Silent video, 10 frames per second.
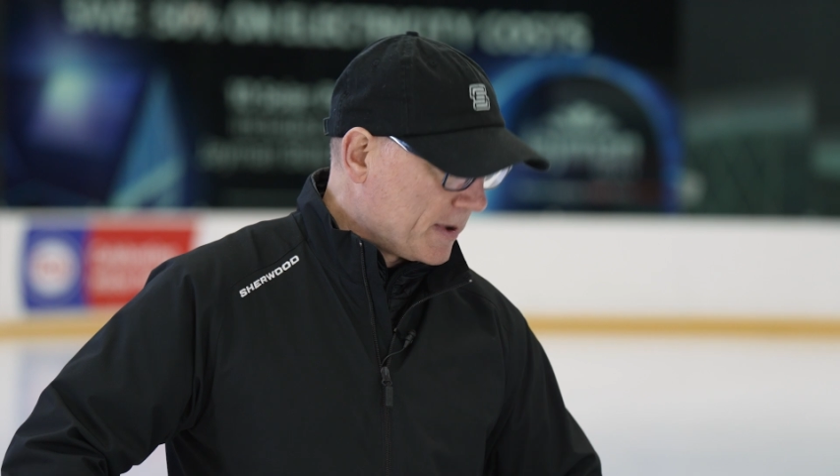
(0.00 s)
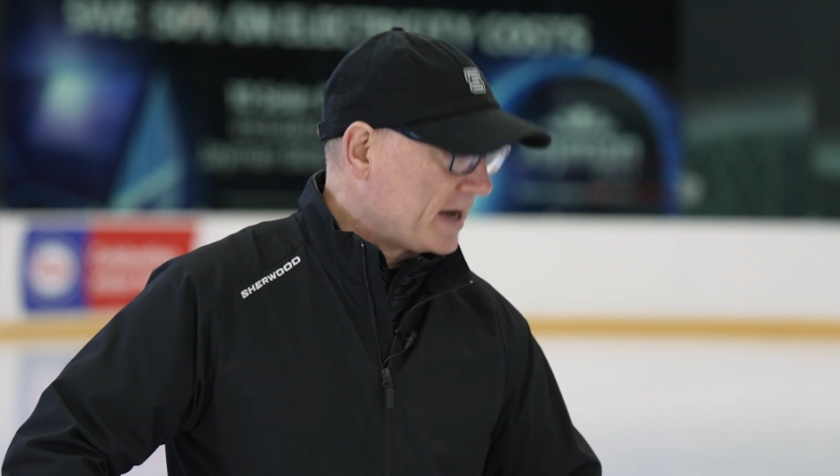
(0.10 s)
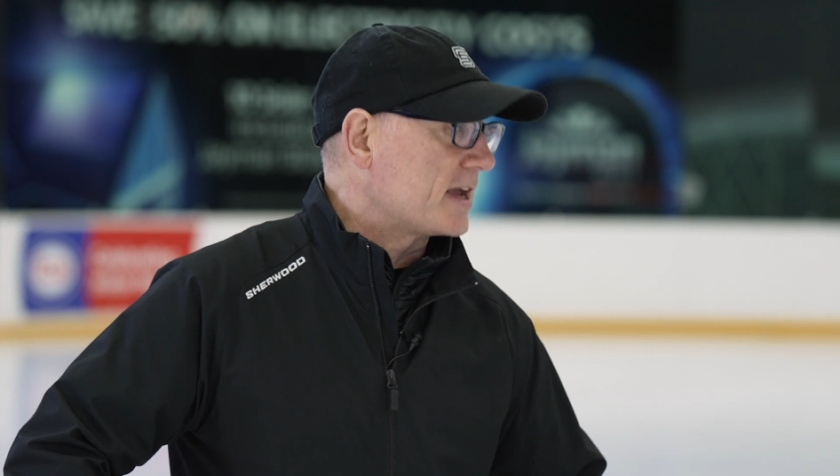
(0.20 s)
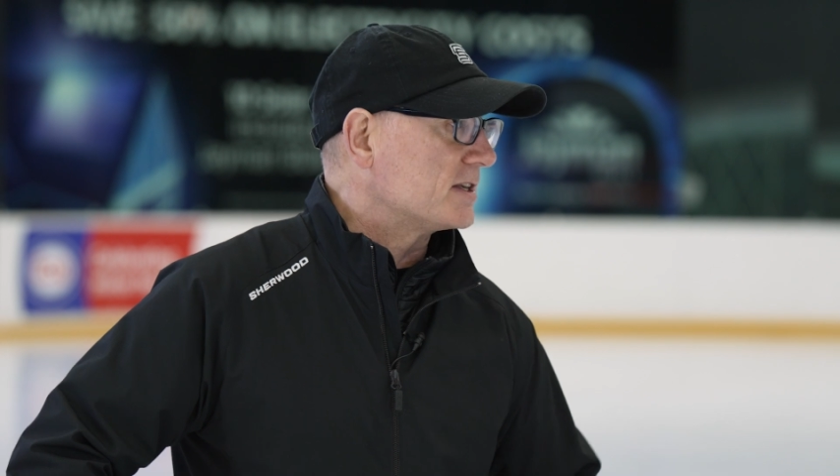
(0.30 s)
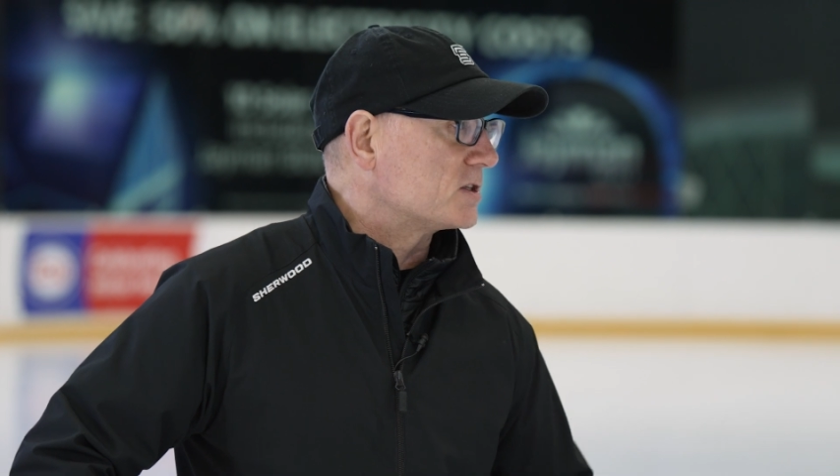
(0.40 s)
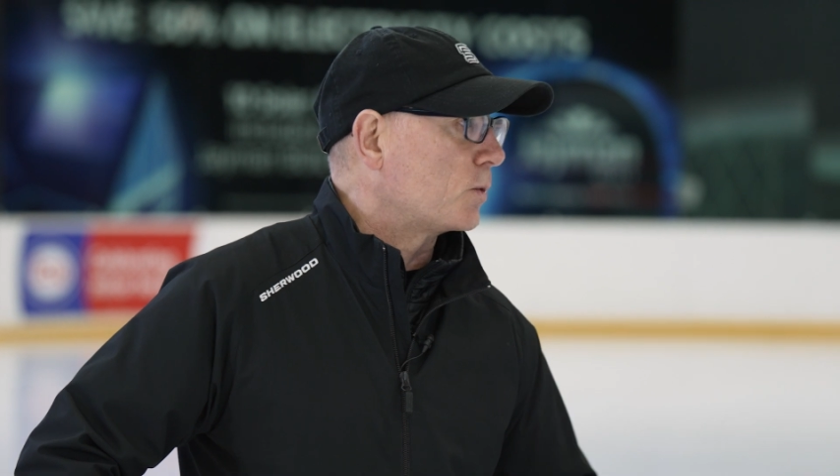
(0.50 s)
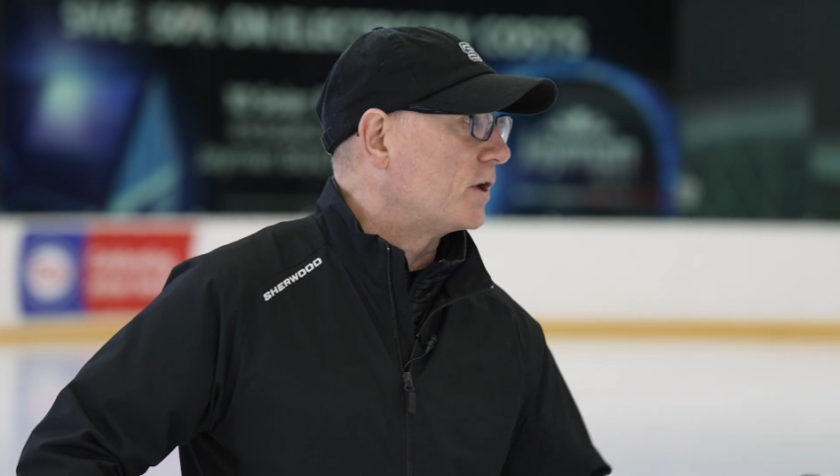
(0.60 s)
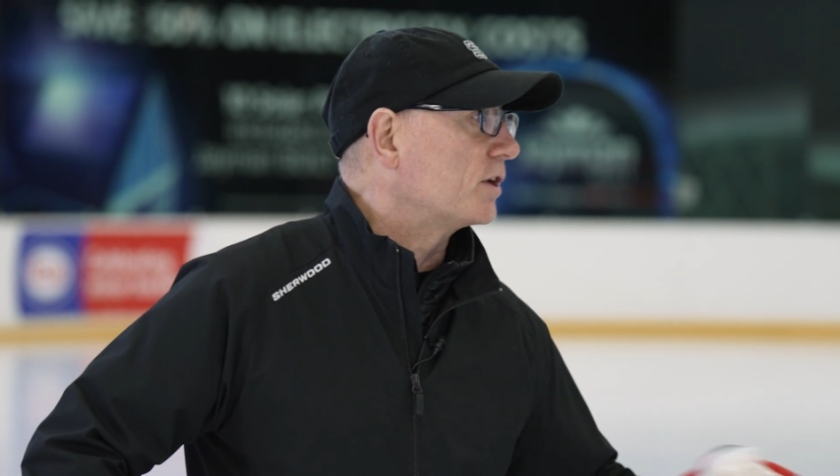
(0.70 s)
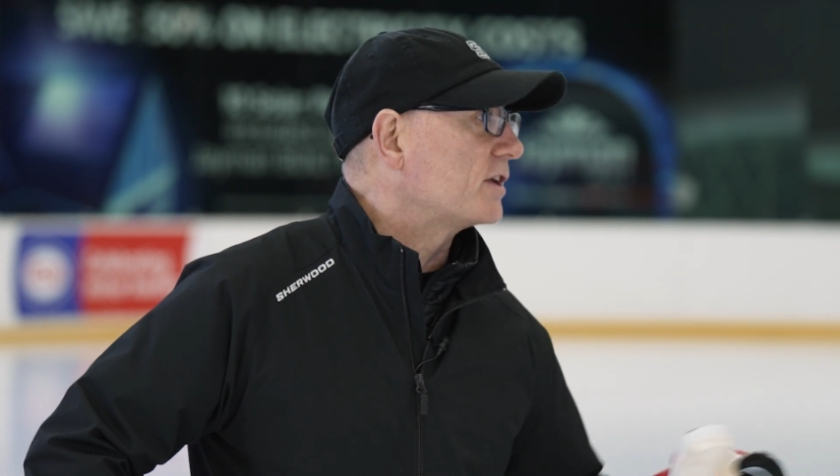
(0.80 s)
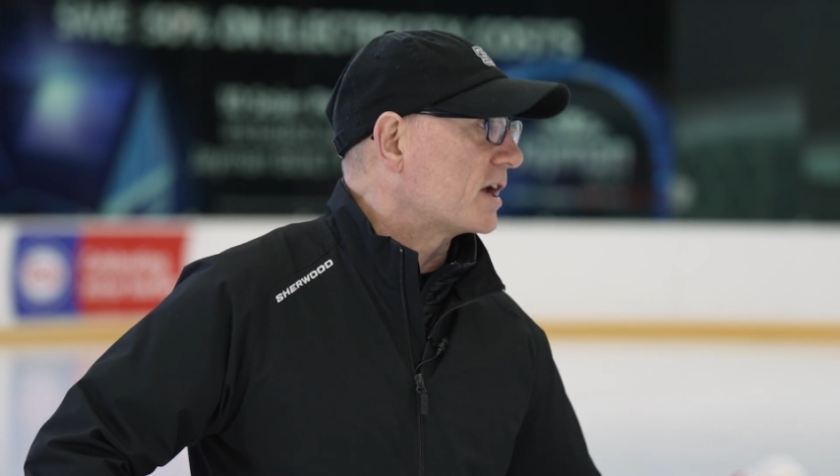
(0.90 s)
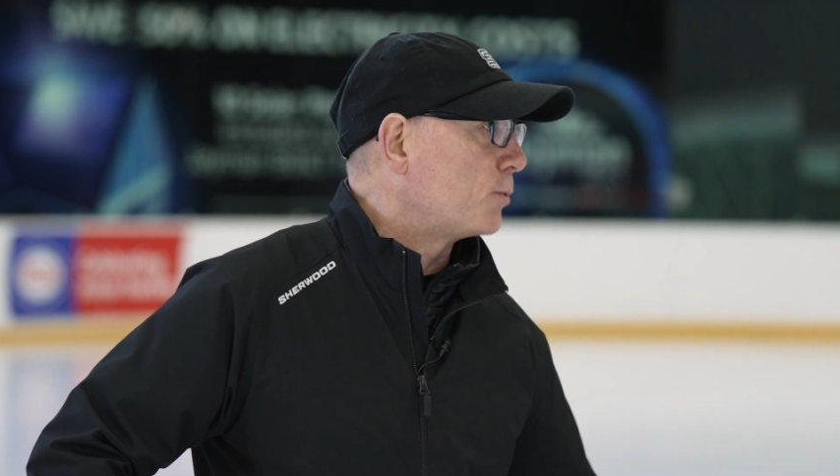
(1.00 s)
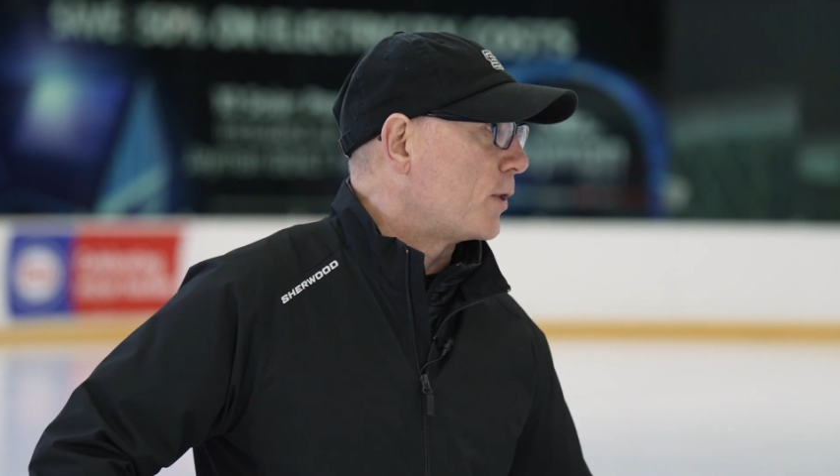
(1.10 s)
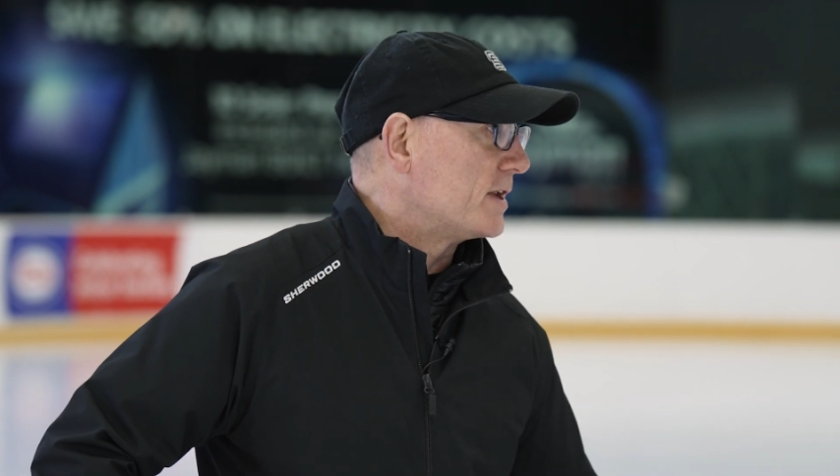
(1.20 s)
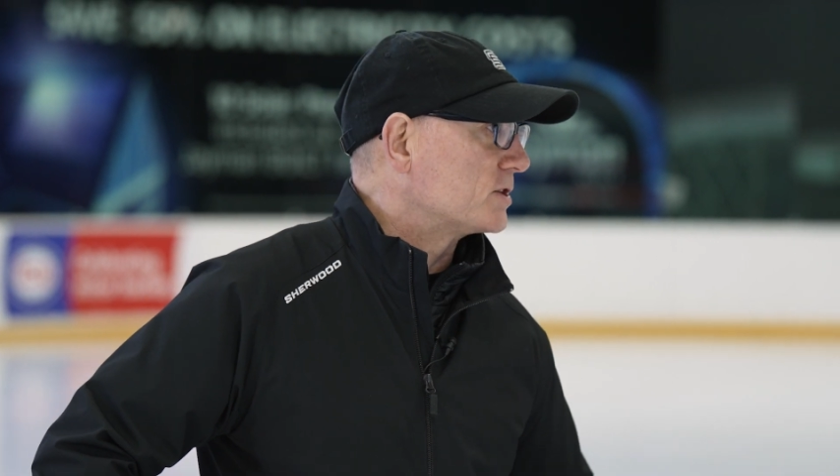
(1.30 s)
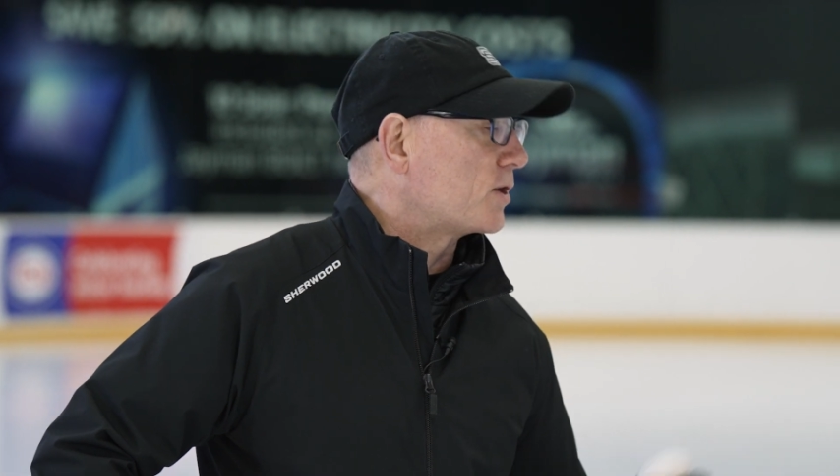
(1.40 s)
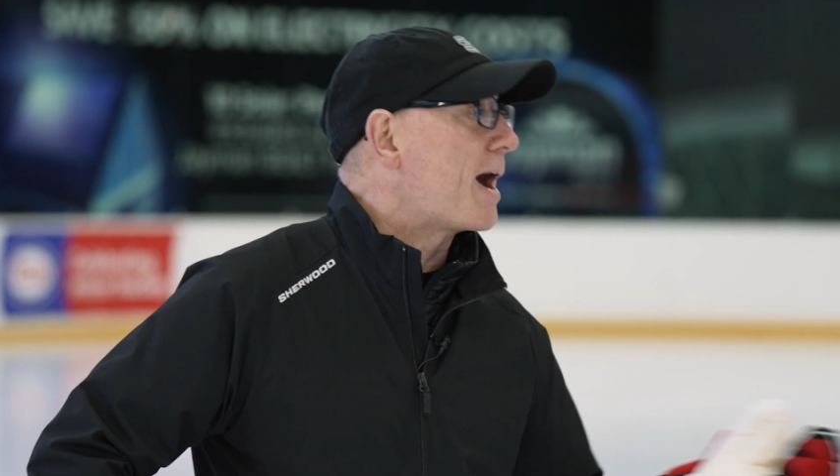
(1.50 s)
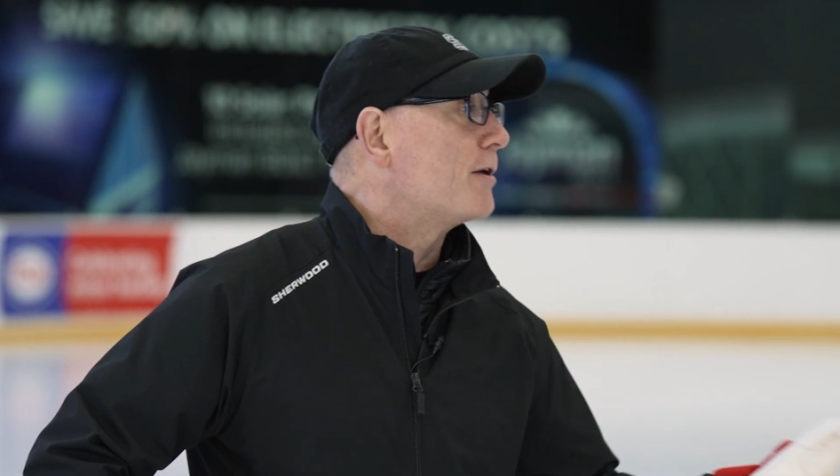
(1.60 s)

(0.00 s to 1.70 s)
many cases, where your kick point is or how